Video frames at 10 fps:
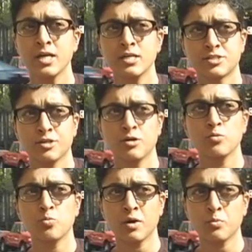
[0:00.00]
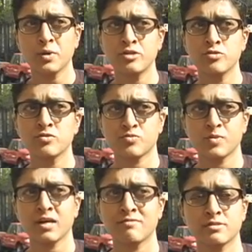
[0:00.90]
So what we do is
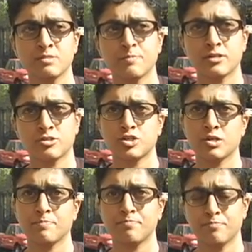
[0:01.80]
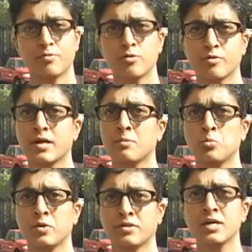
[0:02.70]
we have a sponsorship program
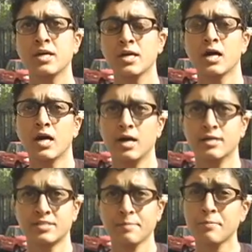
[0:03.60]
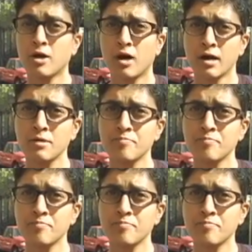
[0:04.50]
with Zipcar,